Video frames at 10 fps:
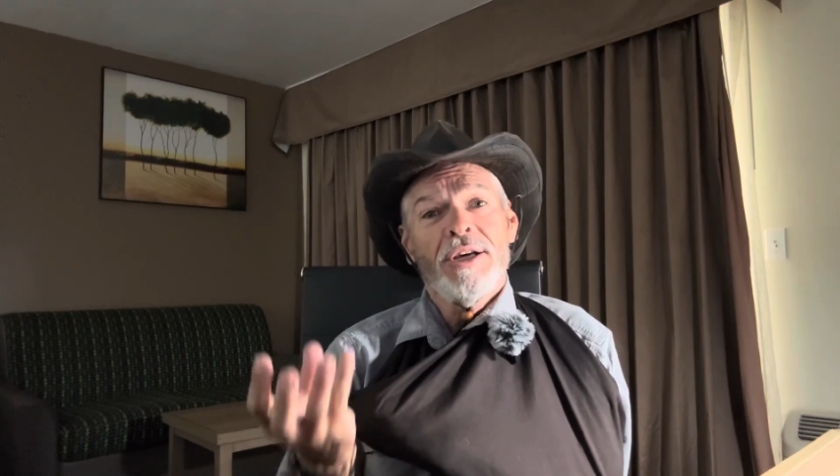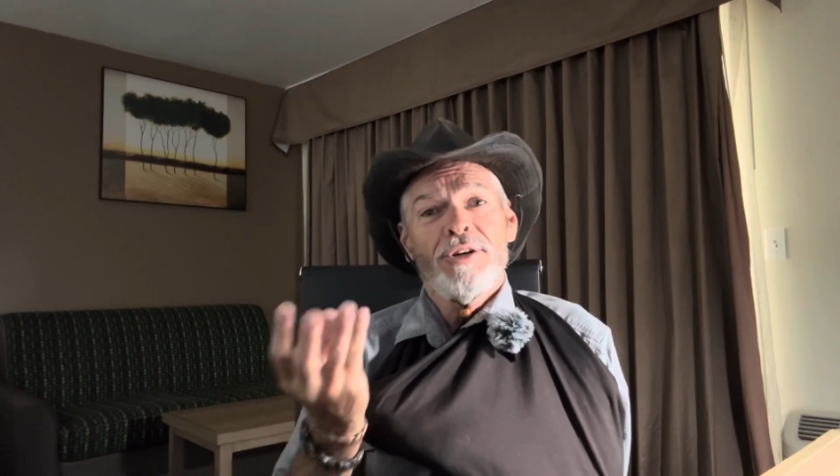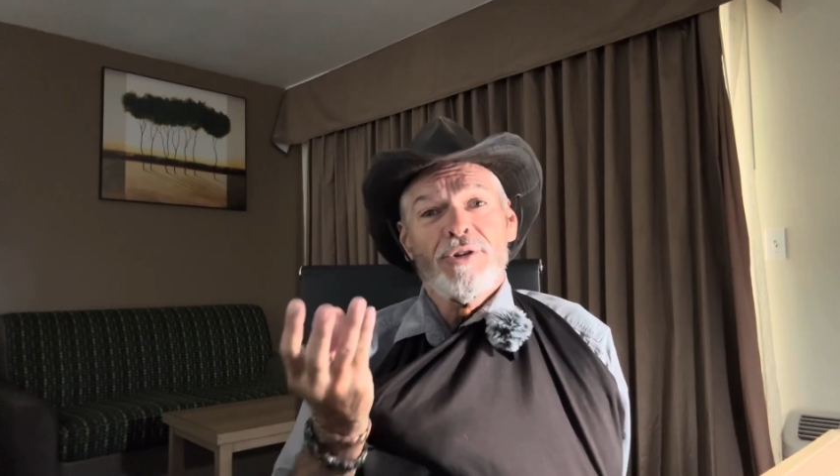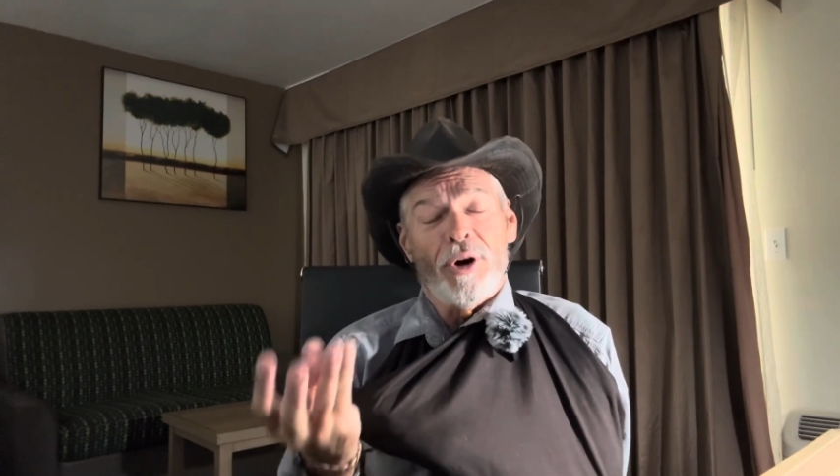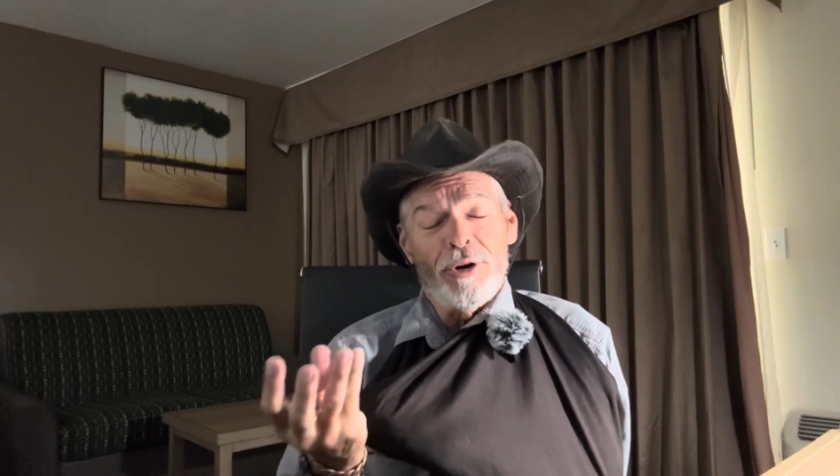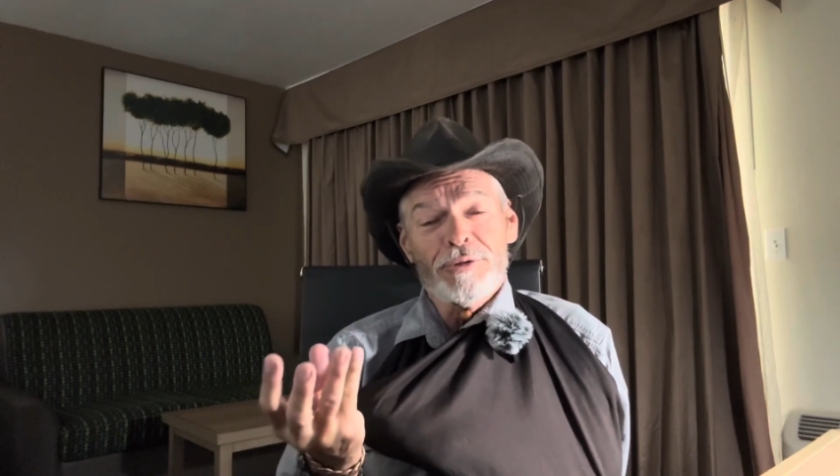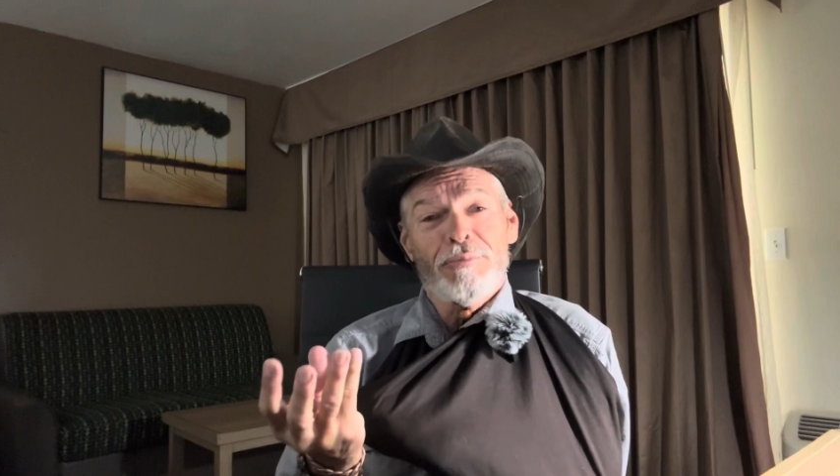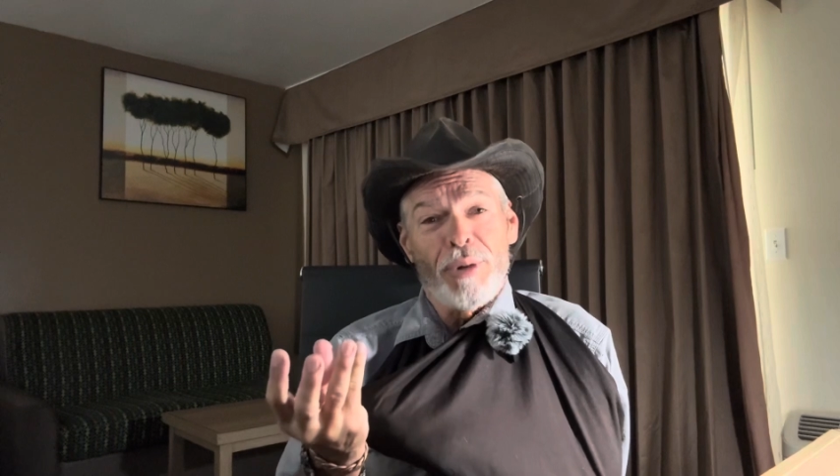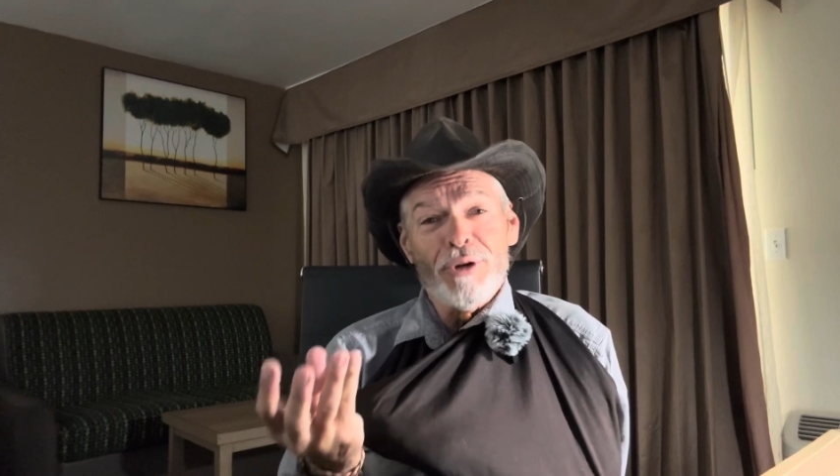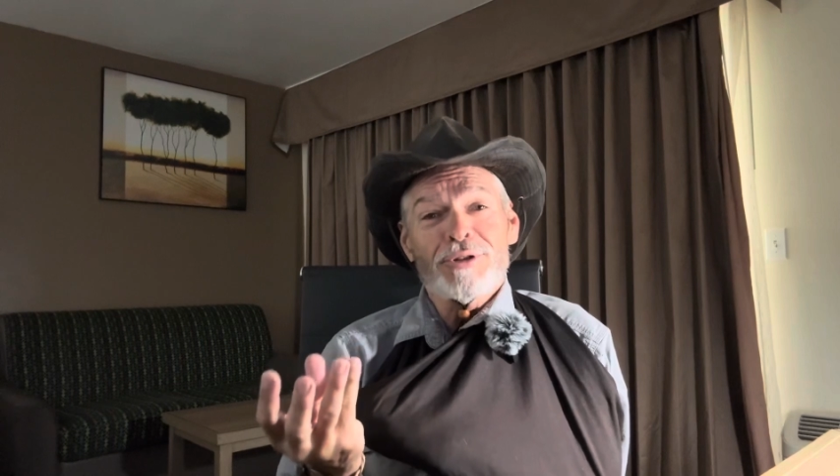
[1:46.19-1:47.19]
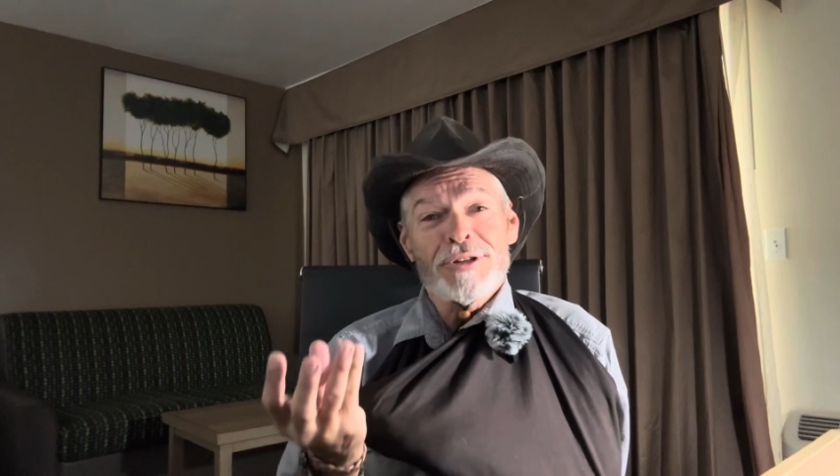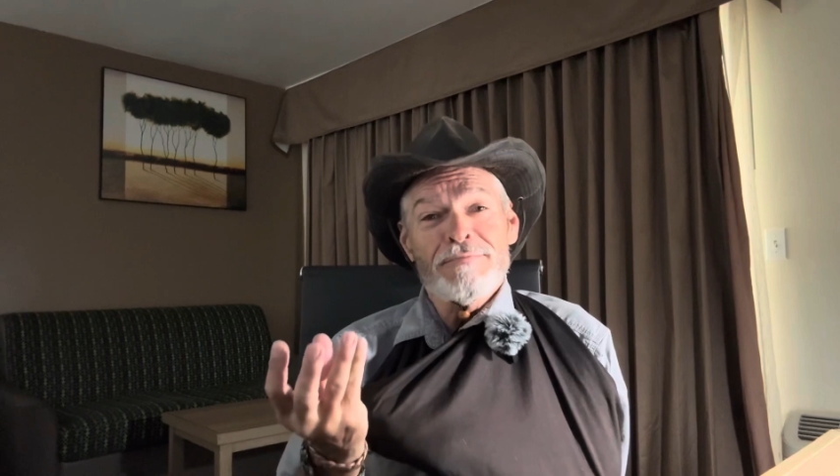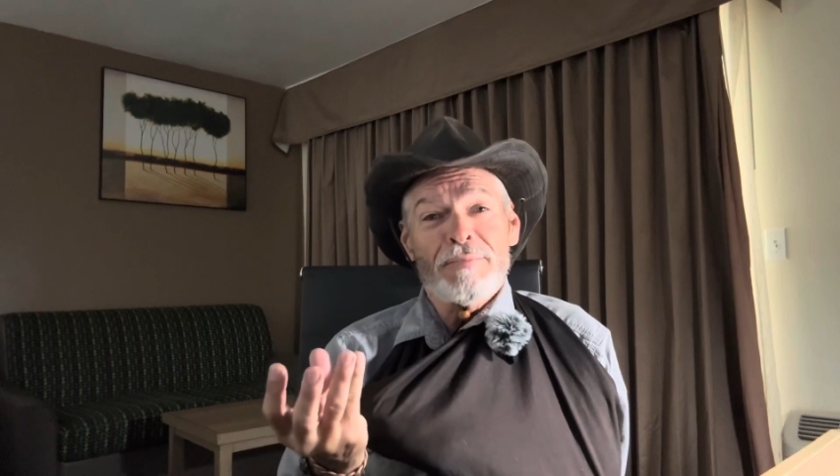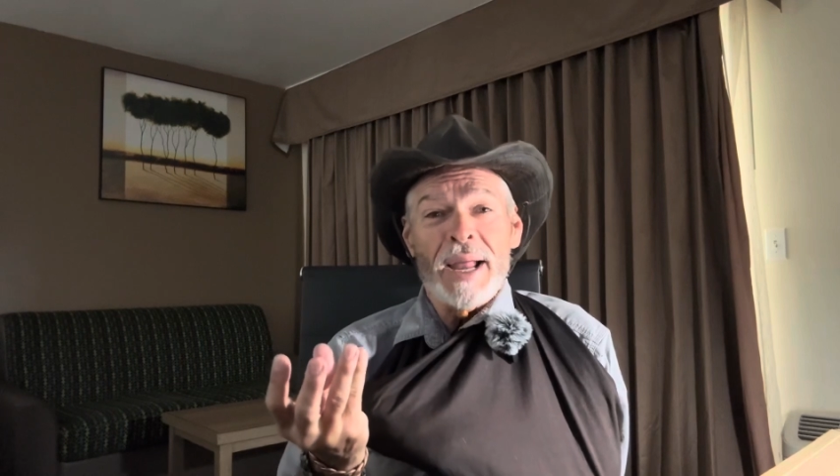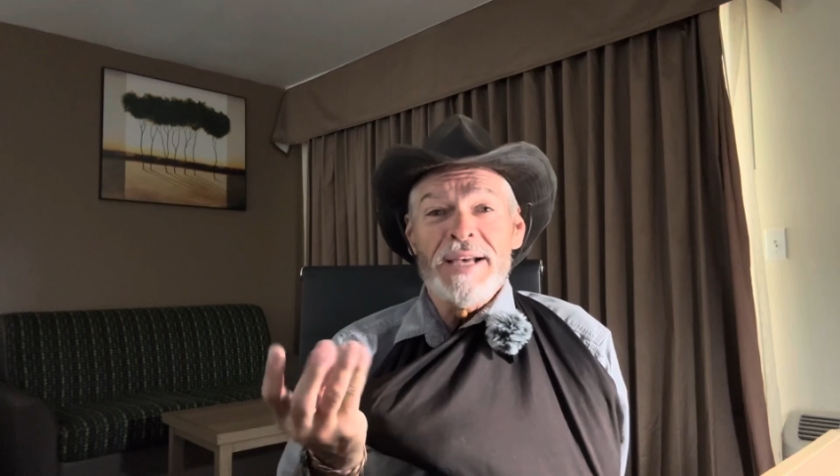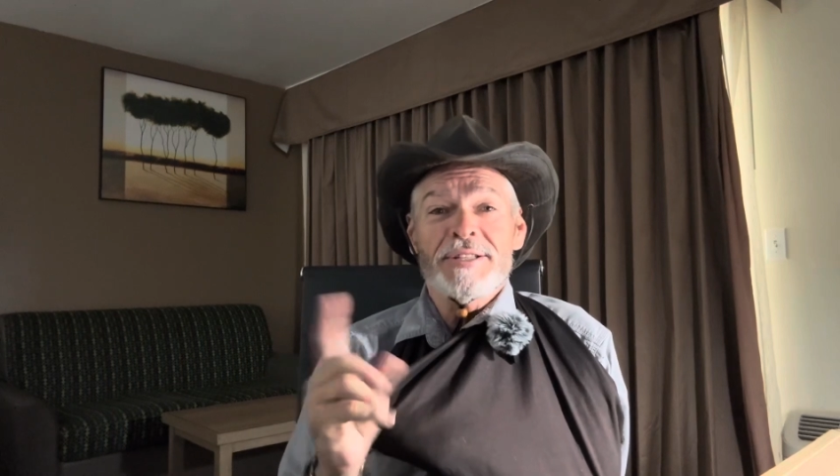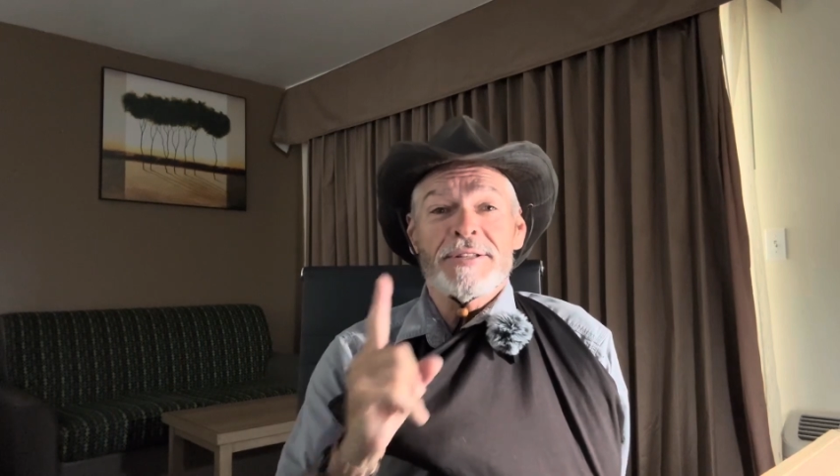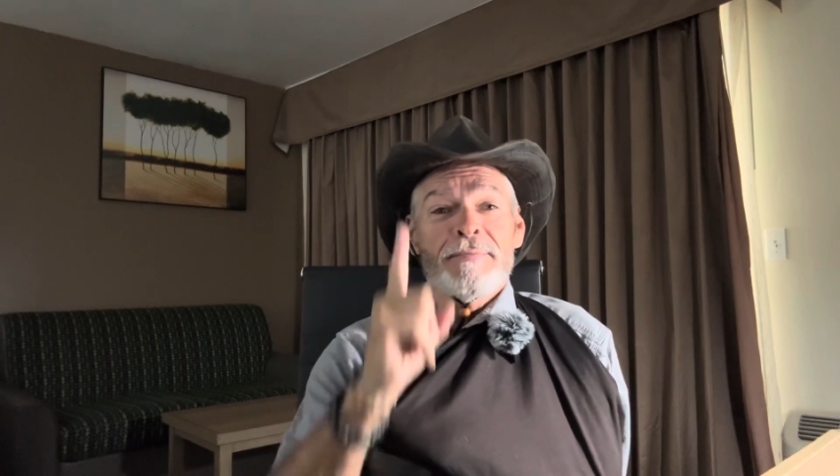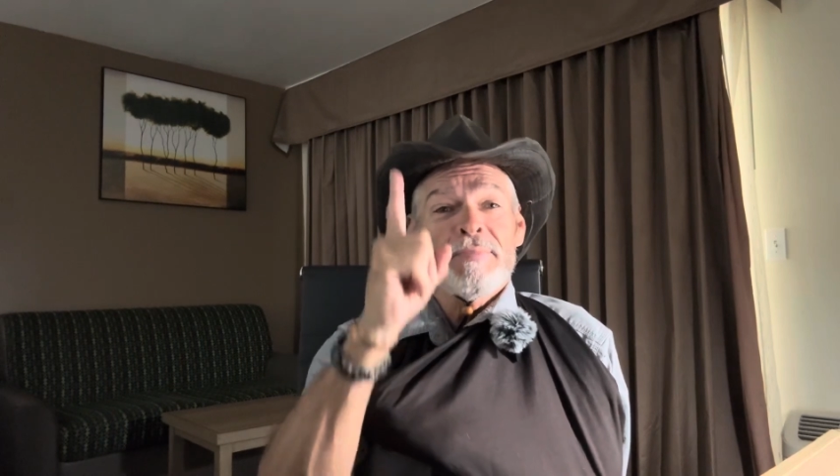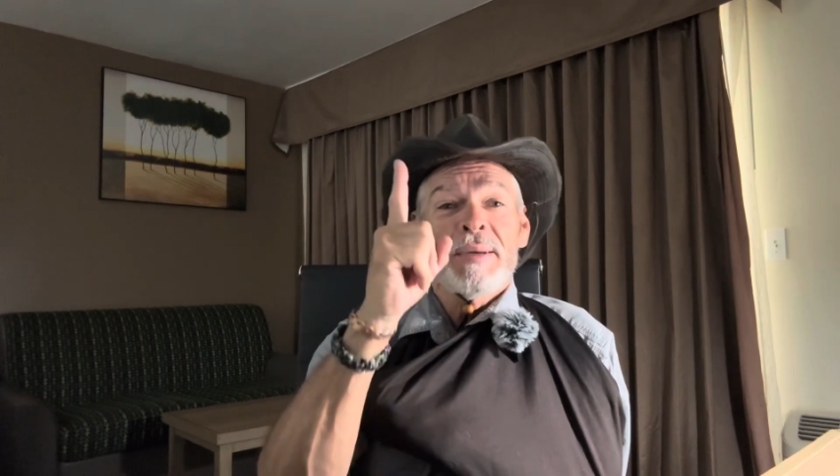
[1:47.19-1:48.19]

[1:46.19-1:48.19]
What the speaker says: to hold bolts in place,